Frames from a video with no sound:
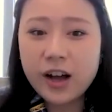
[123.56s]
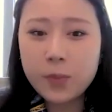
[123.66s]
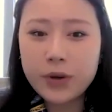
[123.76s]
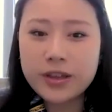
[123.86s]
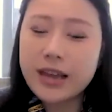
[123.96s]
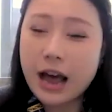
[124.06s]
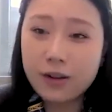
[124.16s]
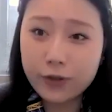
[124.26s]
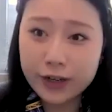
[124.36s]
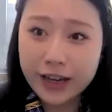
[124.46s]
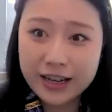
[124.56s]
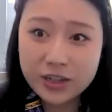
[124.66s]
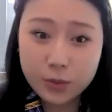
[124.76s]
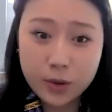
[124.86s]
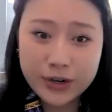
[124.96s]
could help with California
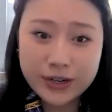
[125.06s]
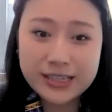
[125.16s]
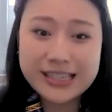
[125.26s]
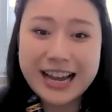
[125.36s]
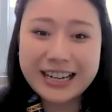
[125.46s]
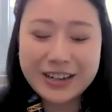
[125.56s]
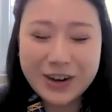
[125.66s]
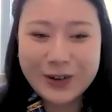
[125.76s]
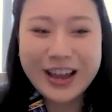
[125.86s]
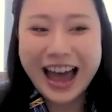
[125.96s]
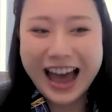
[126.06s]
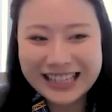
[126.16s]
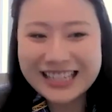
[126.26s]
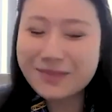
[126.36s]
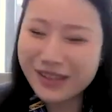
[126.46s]
Age Appropriate Design Code
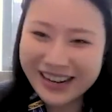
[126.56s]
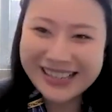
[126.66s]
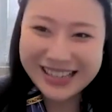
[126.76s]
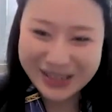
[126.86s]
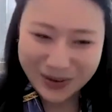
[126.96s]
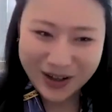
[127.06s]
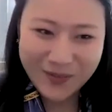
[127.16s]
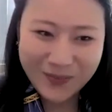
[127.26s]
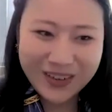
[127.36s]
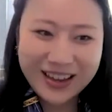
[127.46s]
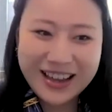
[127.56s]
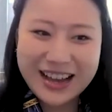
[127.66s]
Act compliance as well.